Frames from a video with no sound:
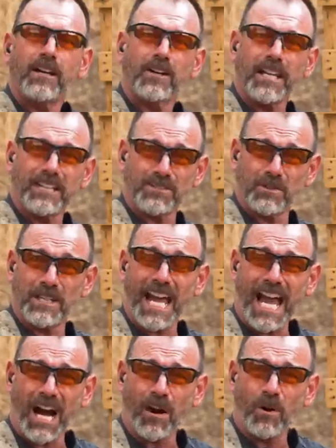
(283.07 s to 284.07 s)
Okay, so
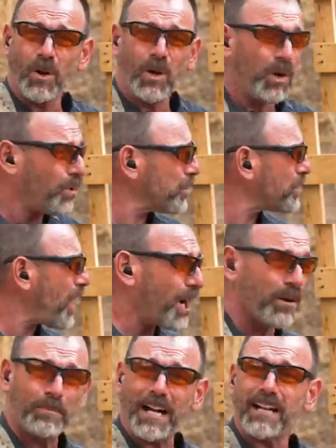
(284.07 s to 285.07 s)
now we'll
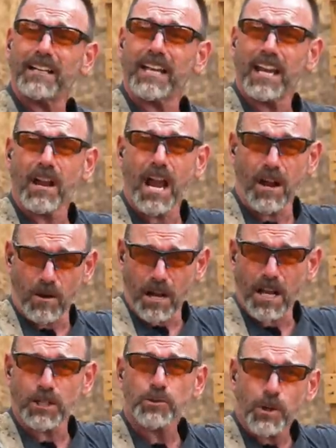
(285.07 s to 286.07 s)
talk about
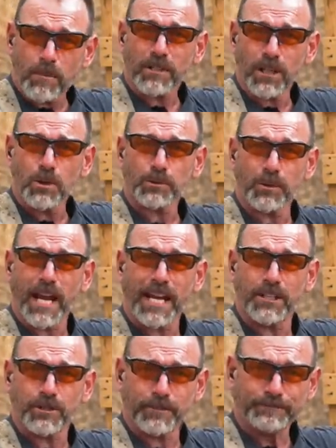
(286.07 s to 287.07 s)
extreme close
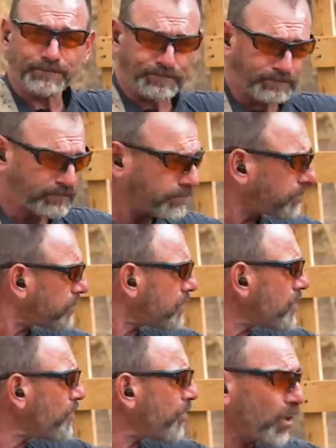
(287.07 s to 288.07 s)
range.
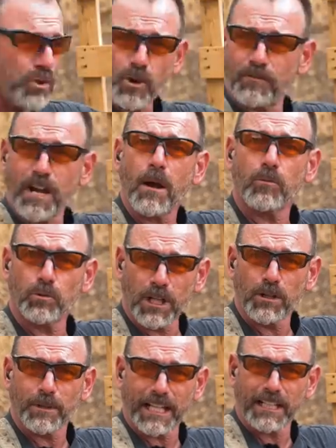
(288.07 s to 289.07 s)
So if I'm
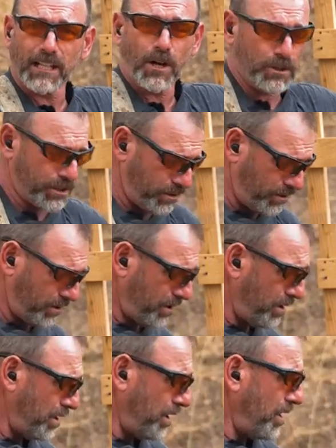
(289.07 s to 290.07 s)
really, really close,
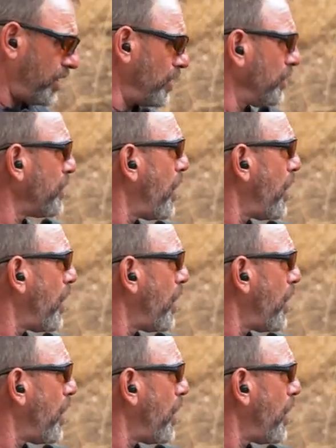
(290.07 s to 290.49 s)
you'll